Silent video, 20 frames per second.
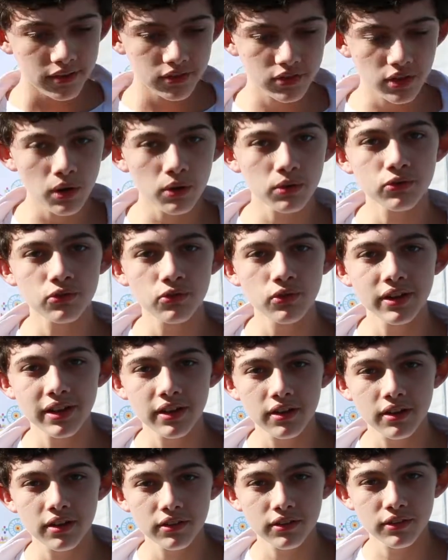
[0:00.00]
Don't
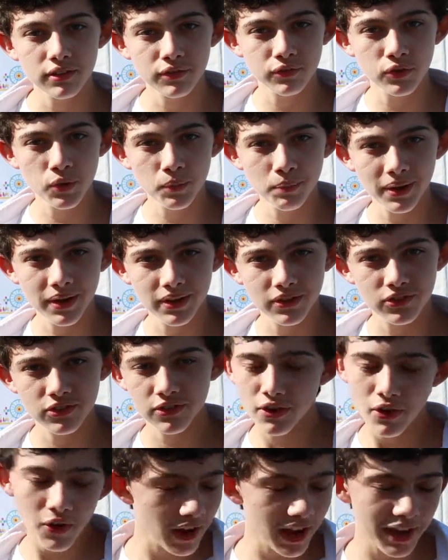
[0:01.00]
drink the fruit
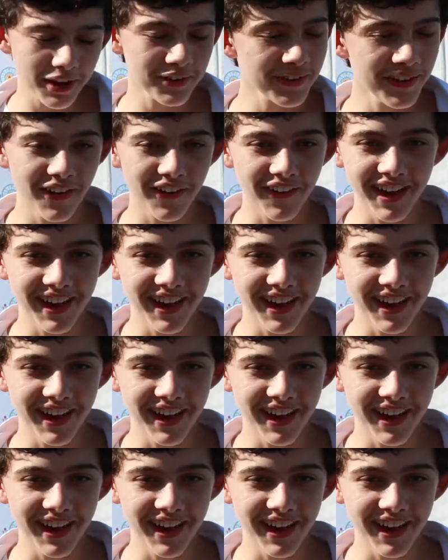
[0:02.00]
punch. No, I don't know.